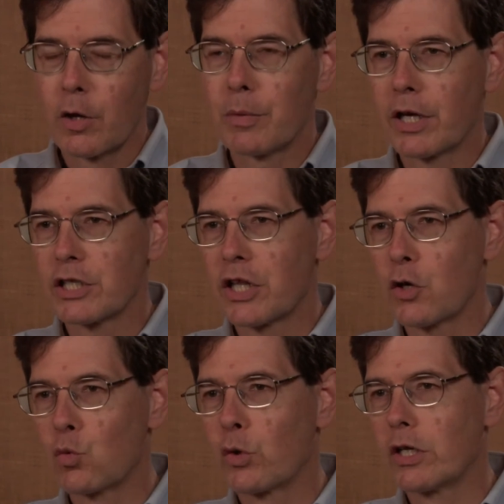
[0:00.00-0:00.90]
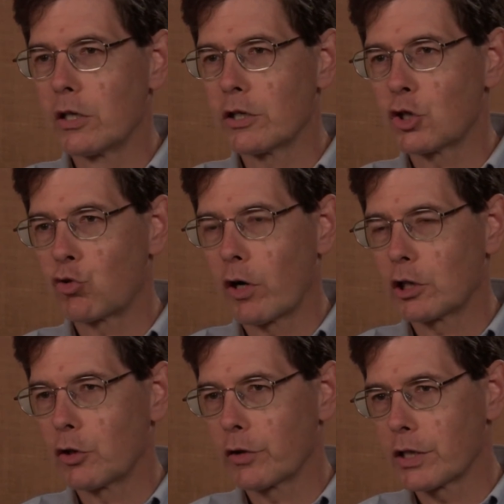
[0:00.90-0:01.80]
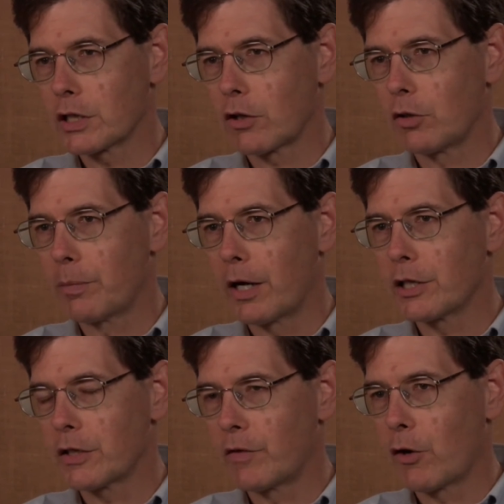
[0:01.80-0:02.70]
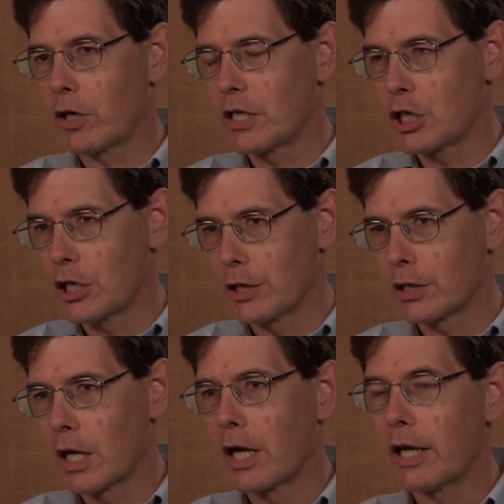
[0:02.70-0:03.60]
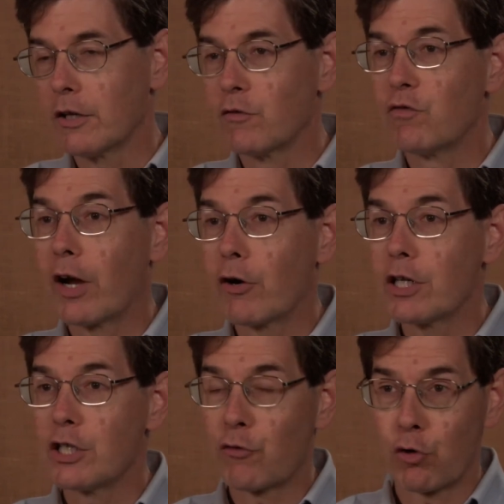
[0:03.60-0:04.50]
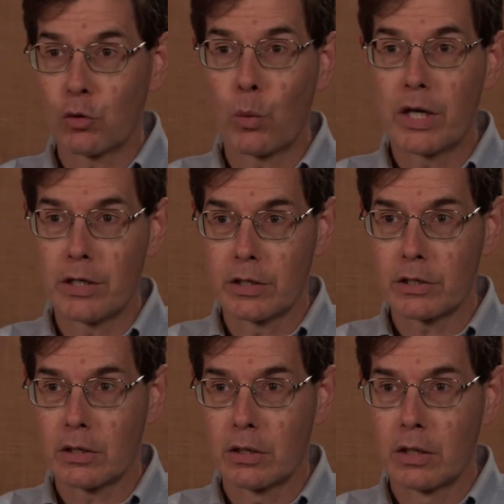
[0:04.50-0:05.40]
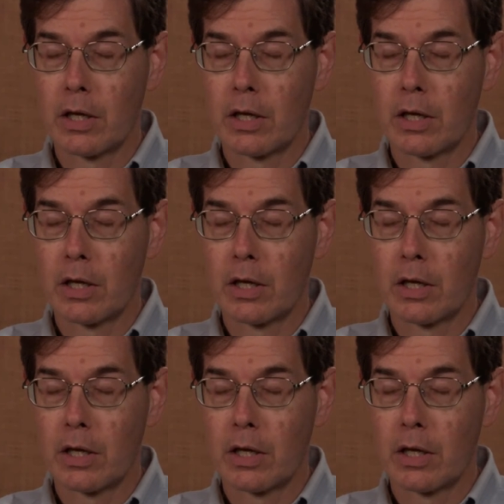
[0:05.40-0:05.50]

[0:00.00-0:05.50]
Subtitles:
because they will structure the subtle bodies of their initiates in very different ways.